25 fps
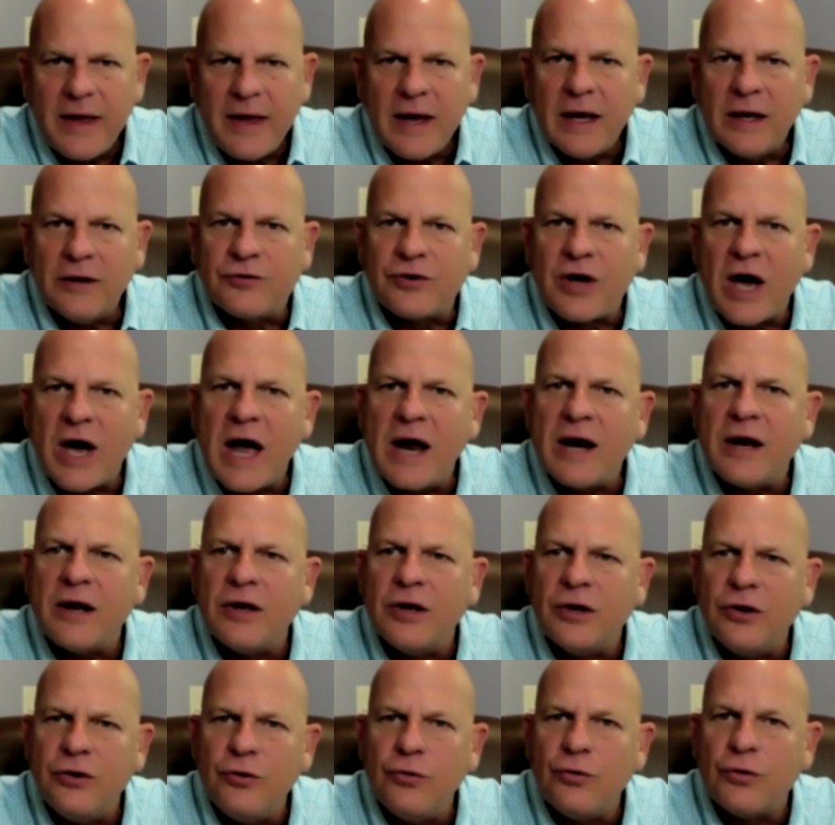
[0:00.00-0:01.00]
it's kind of
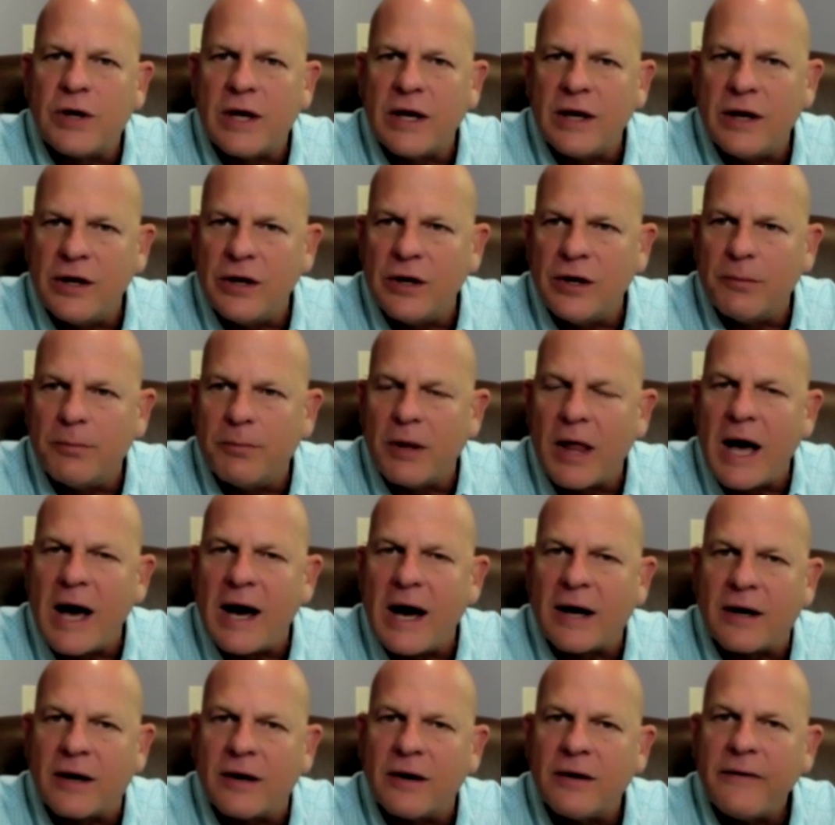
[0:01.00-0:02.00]
the new kid in the
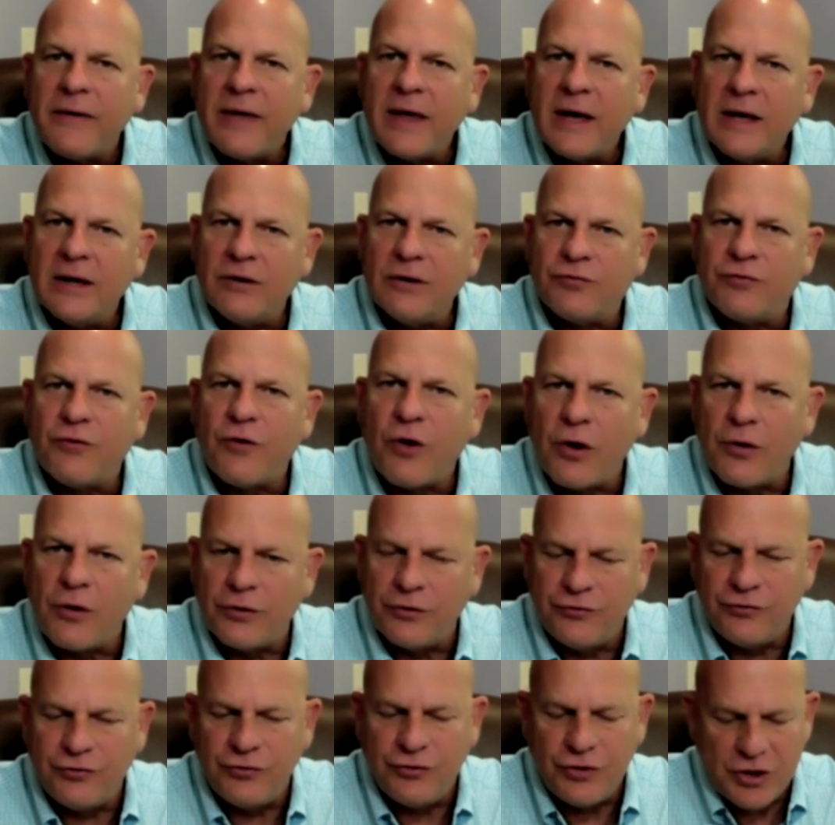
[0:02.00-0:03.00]
block as far
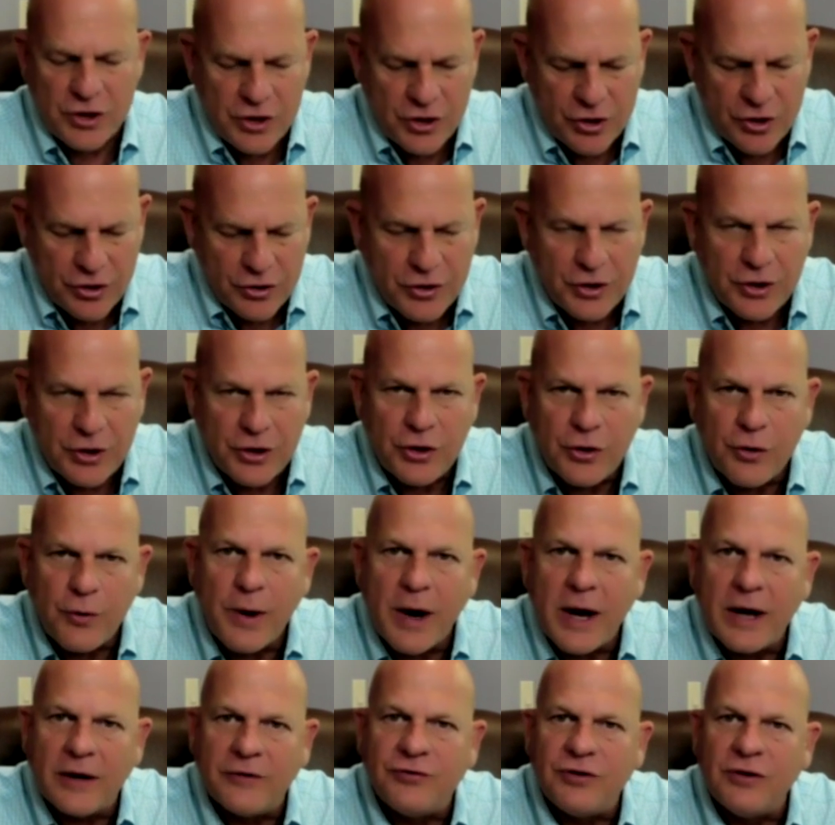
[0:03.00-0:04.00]
as the the
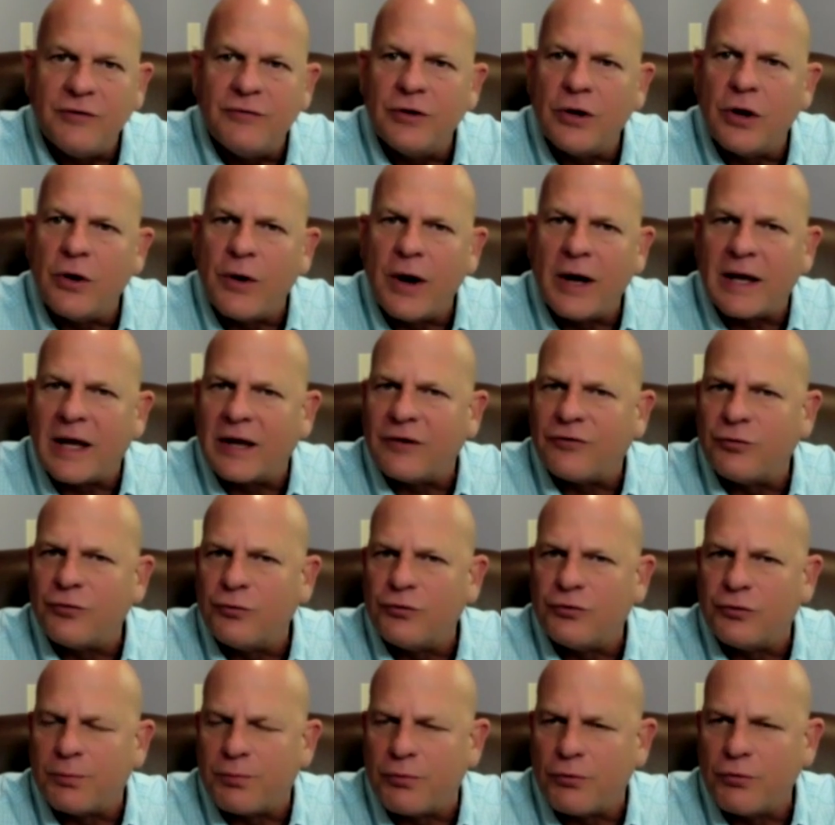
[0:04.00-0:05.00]
US, even though I guess it
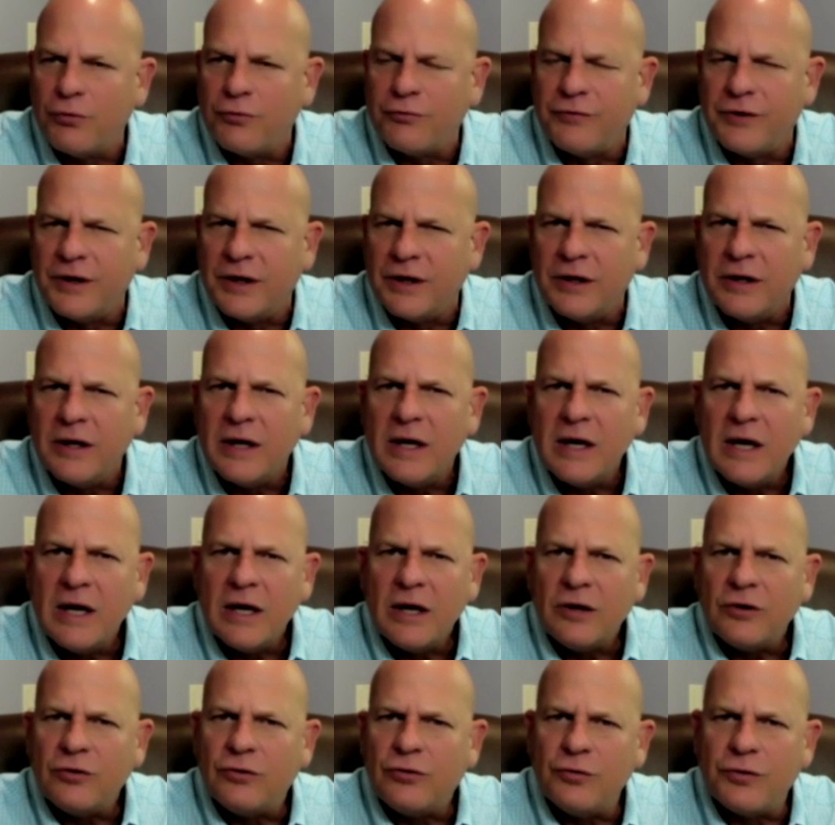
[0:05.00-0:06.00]
was approved in
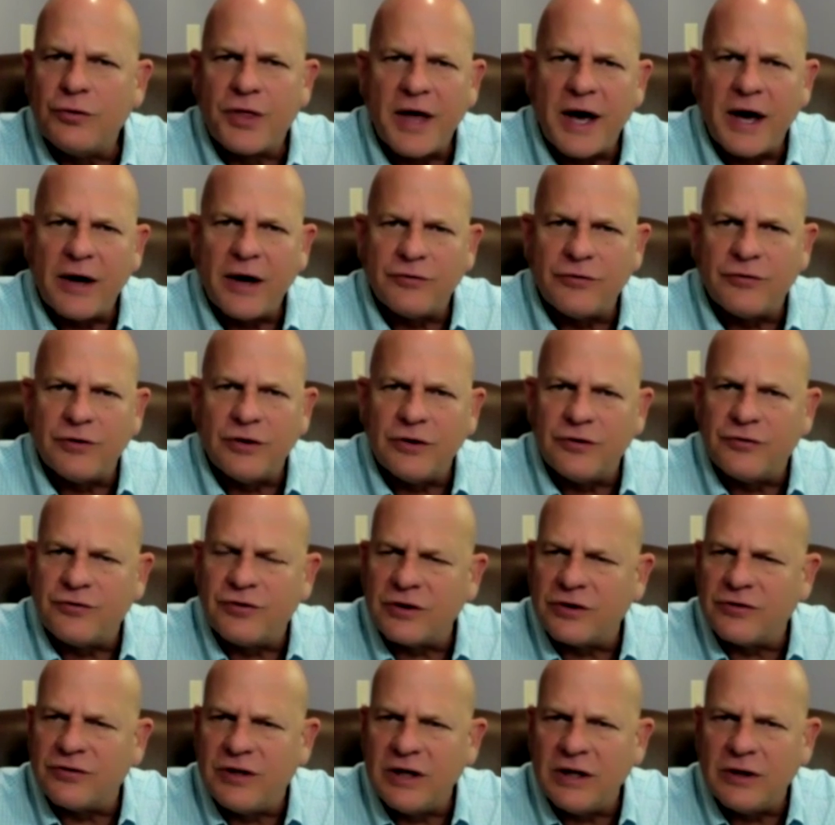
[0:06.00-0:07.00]

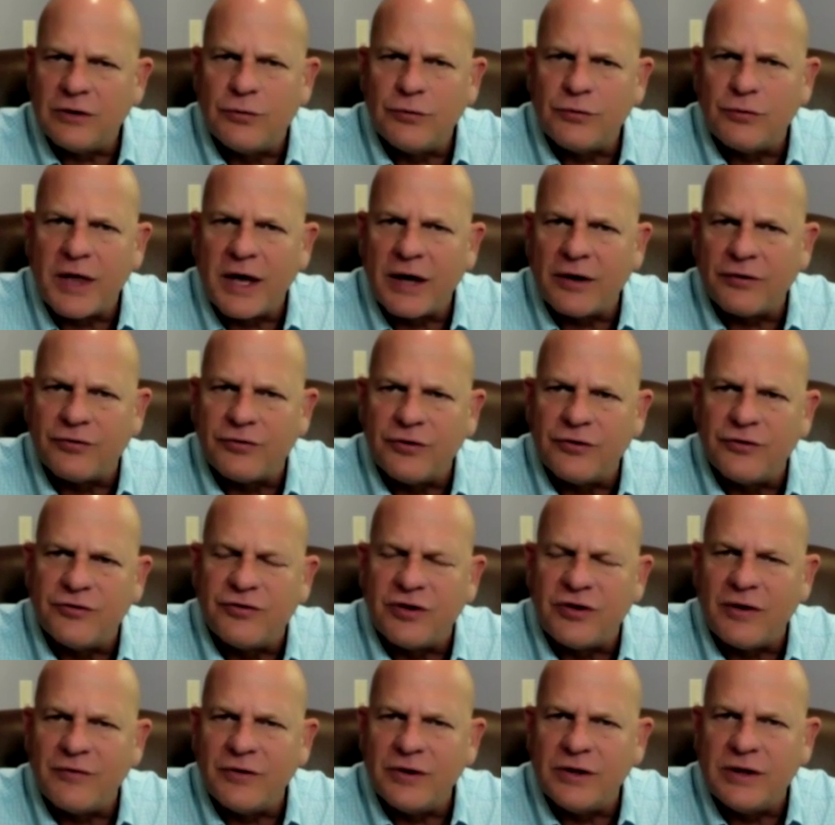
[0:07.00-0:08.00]
2016,
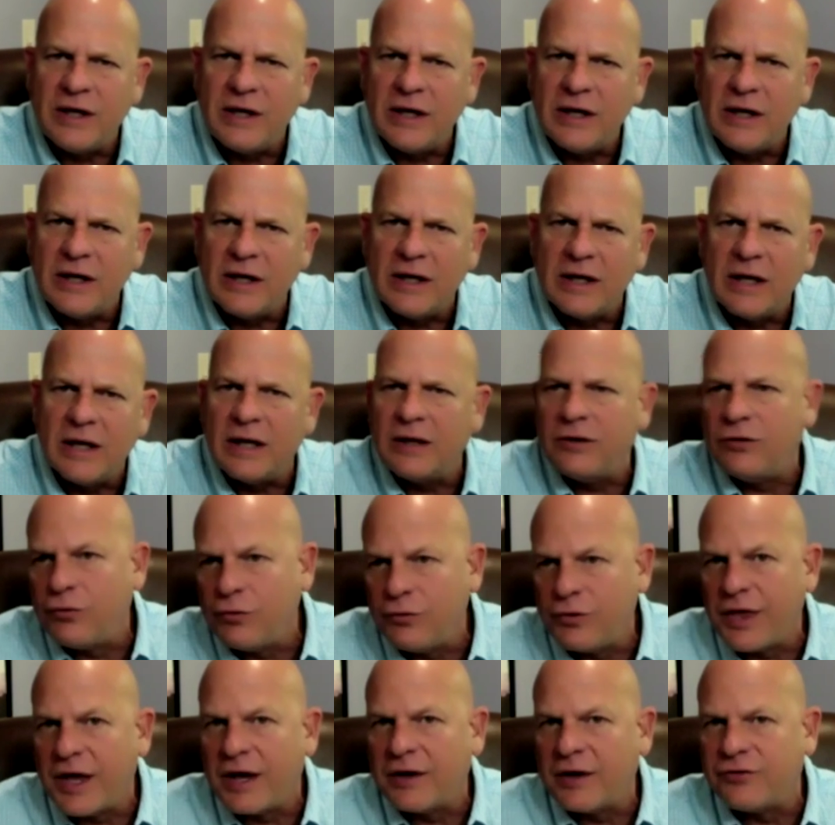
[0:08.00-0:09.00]
2017, and then
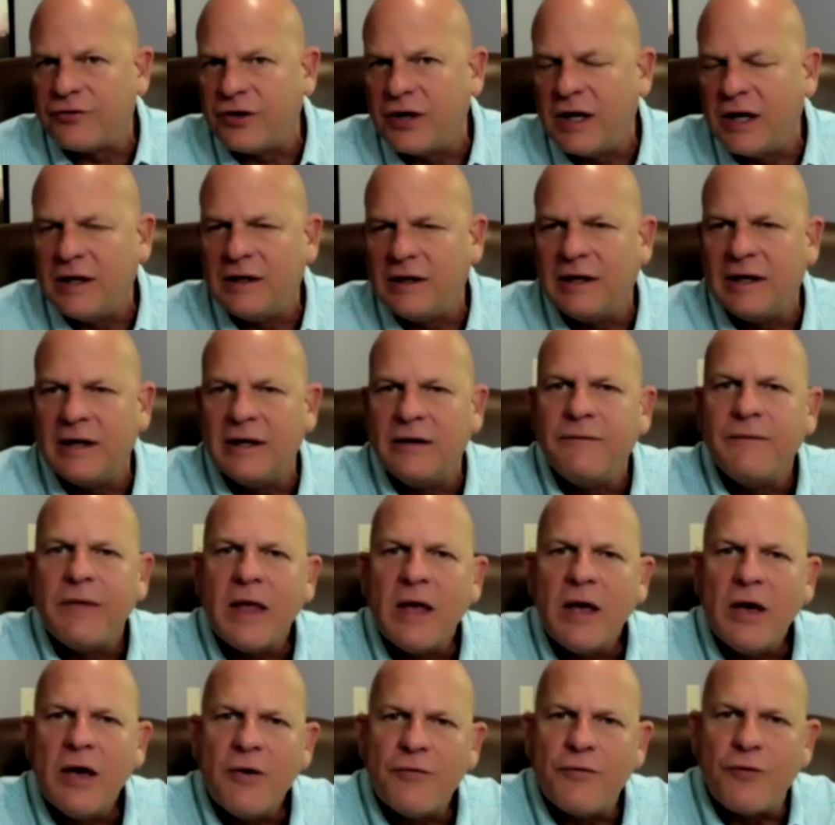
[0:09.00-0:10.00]
2018
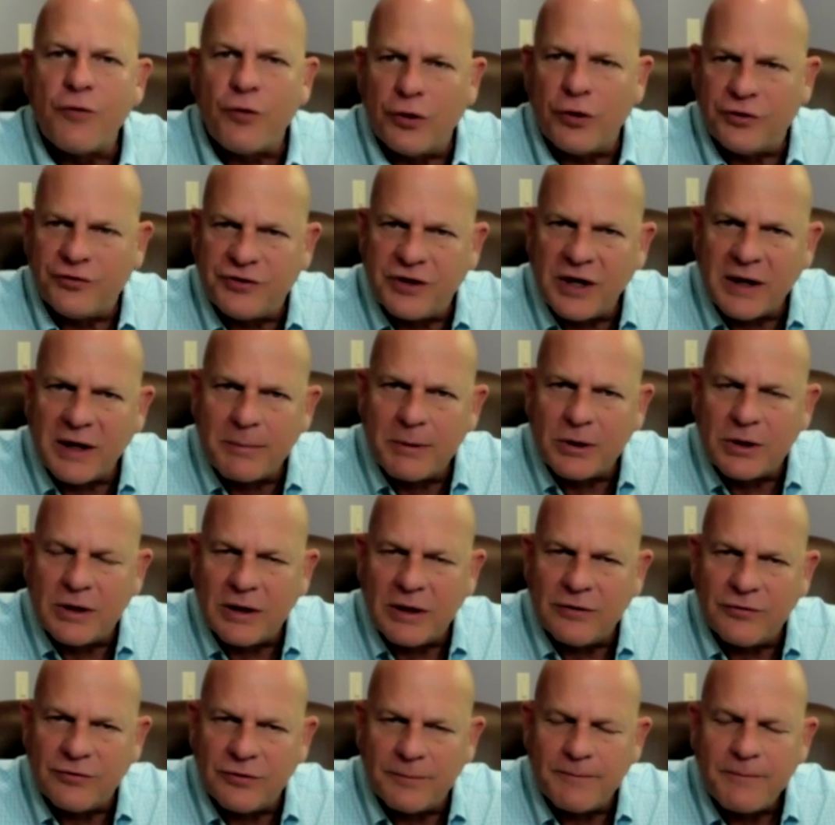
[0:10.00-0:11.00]
for
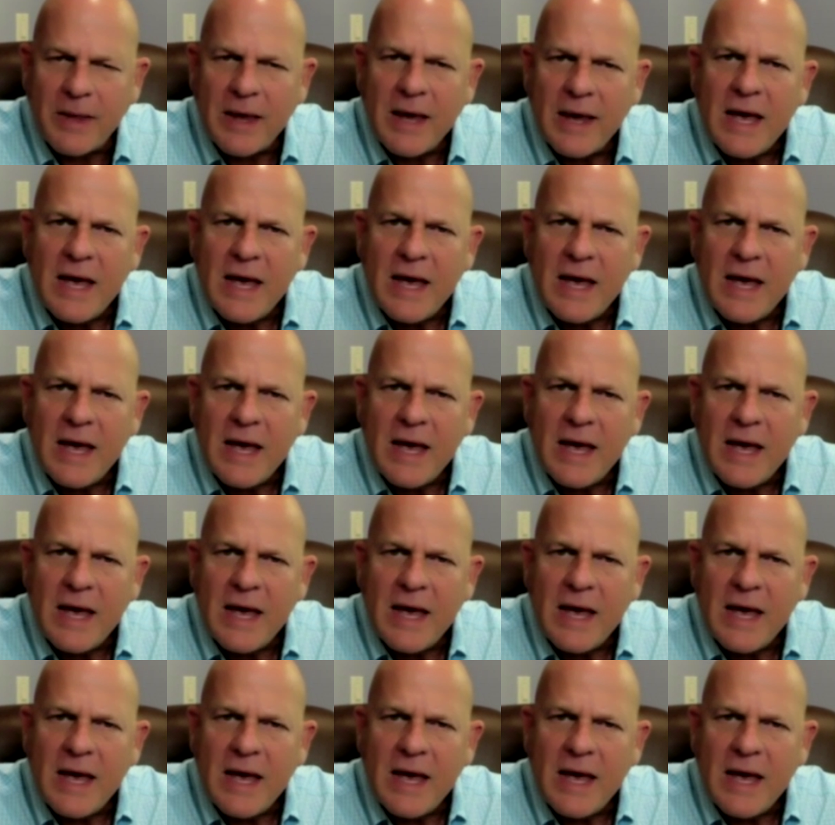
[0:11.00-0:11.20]
astigmatism.